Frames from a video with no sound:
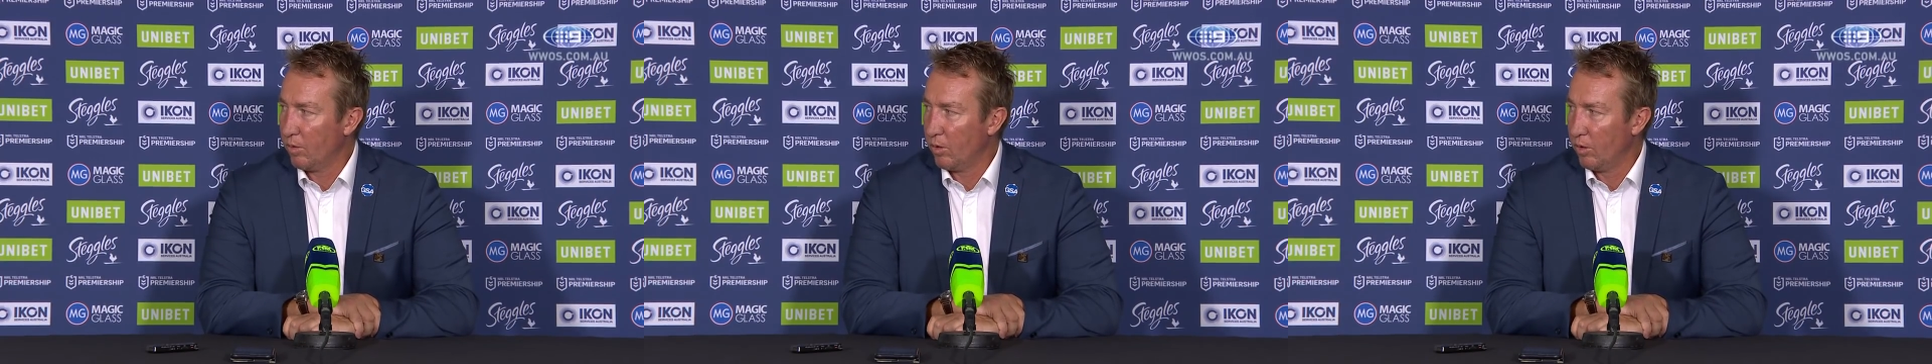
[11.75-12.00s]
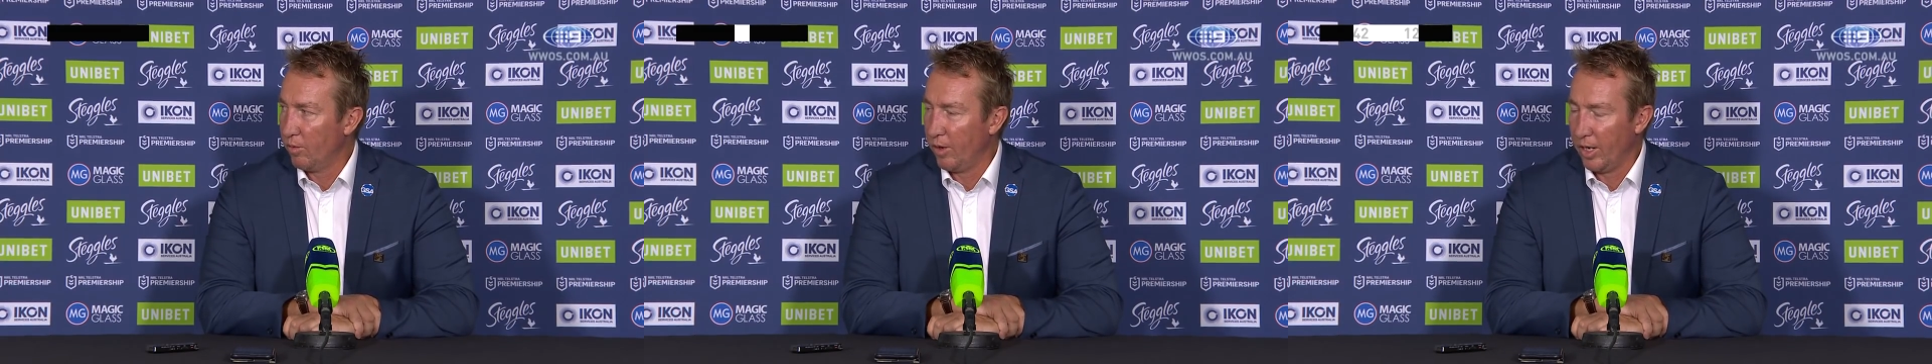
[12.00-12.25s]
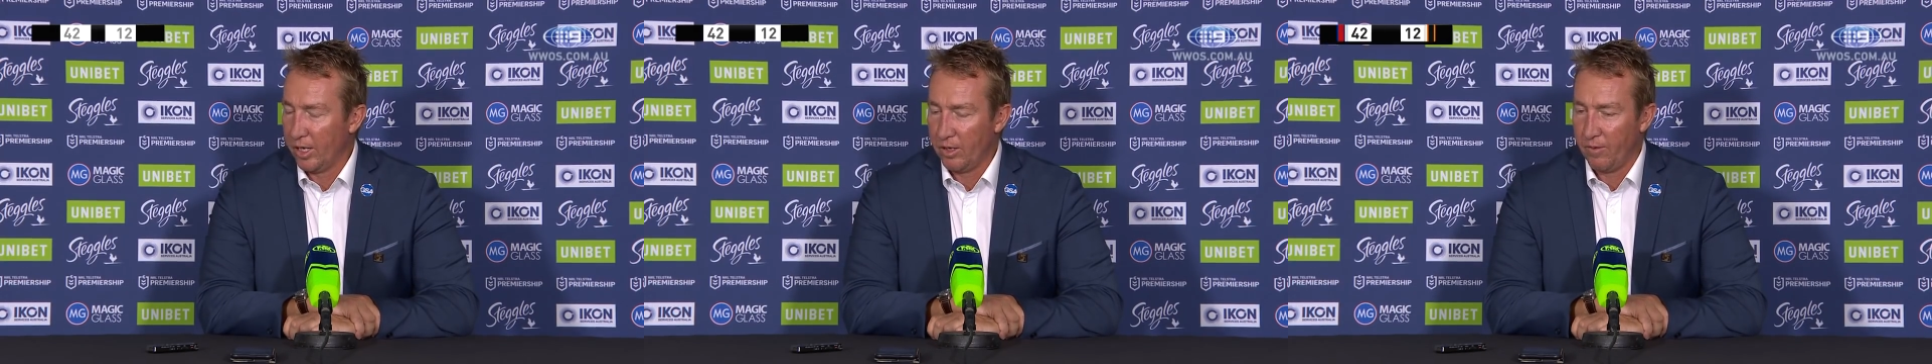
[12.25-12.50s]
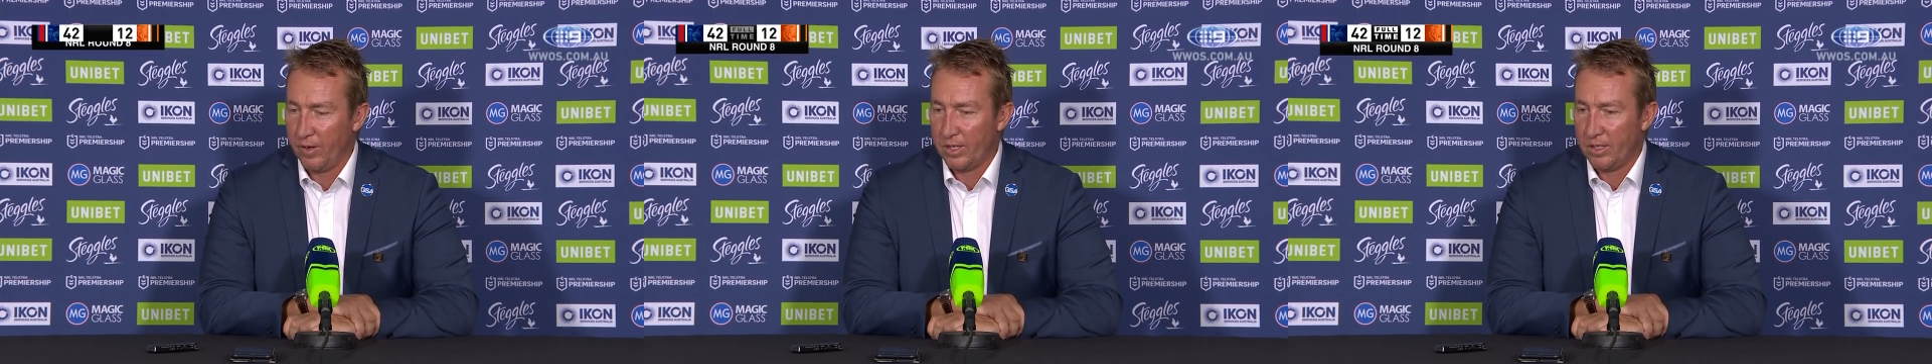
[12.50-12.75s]
Good, really
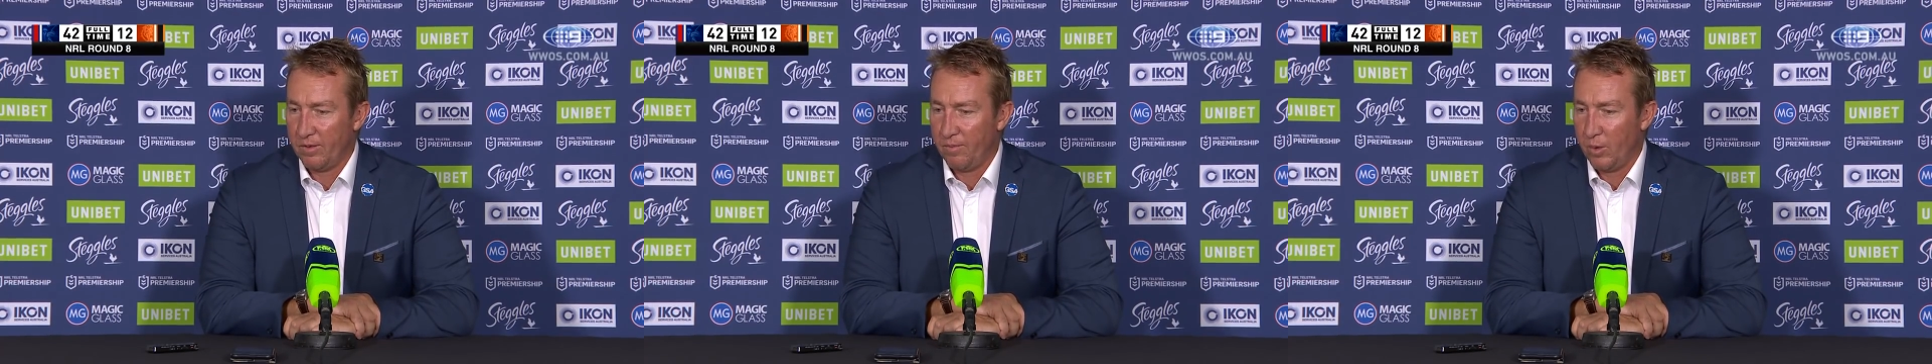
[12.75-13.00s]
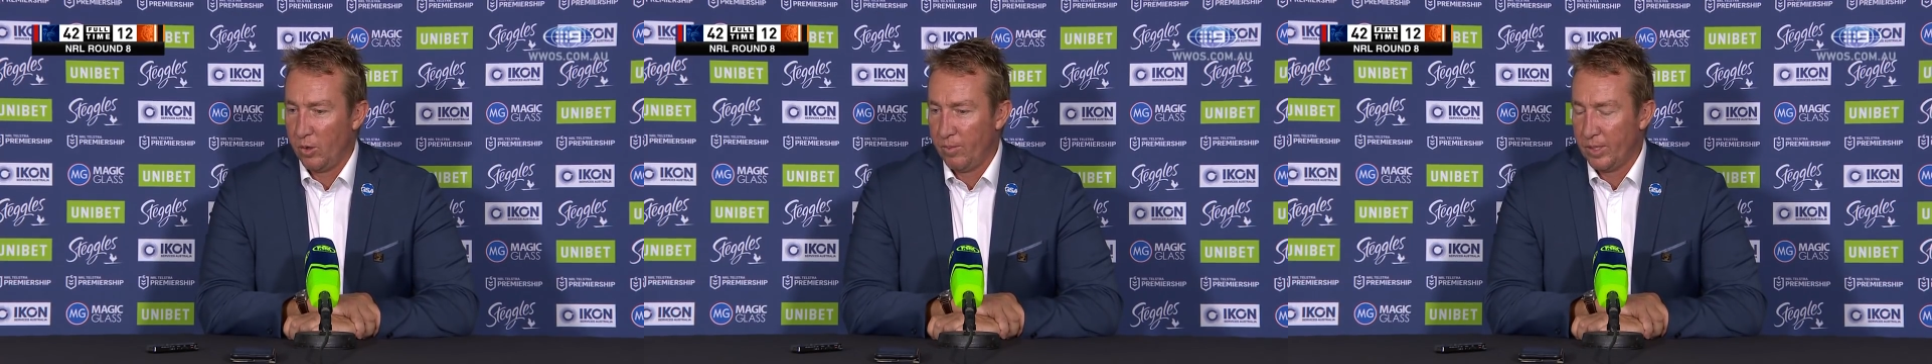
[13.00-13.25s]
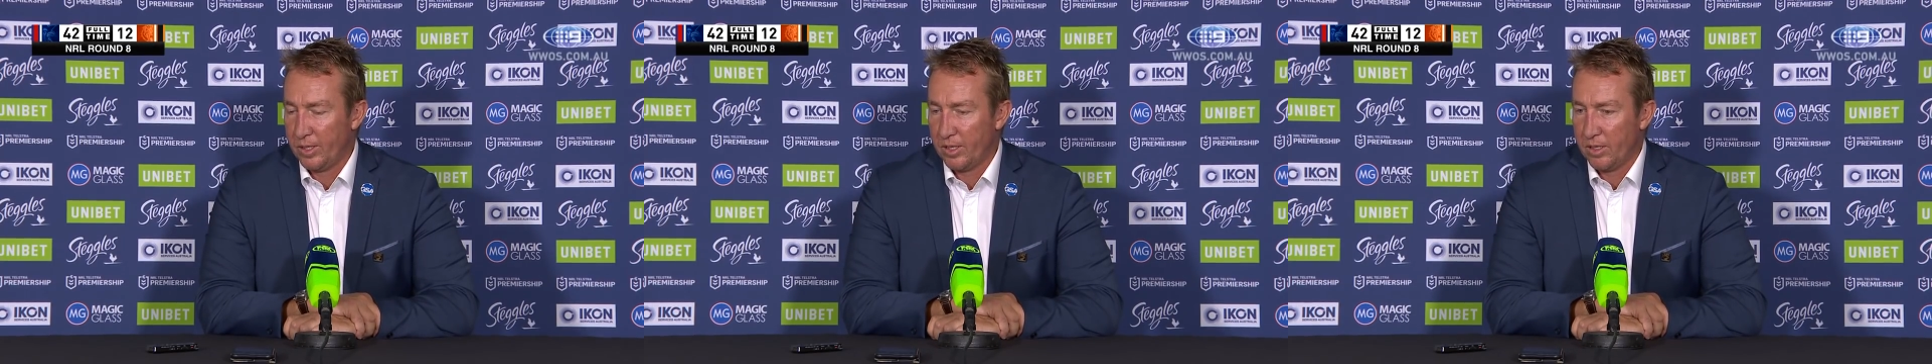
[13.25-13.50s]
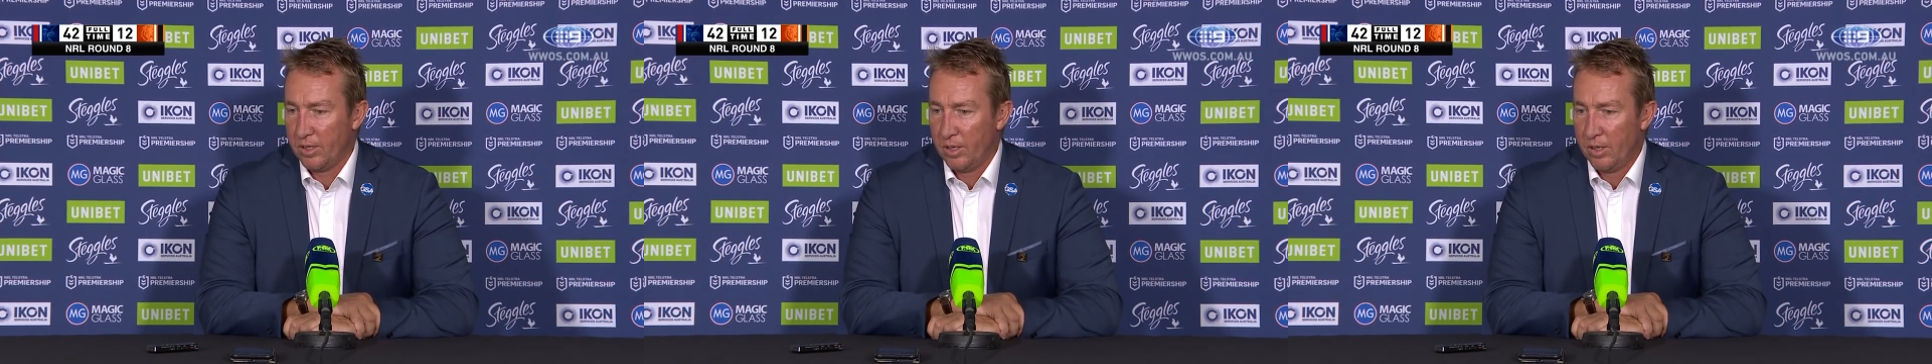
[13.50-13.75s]
defensive movements.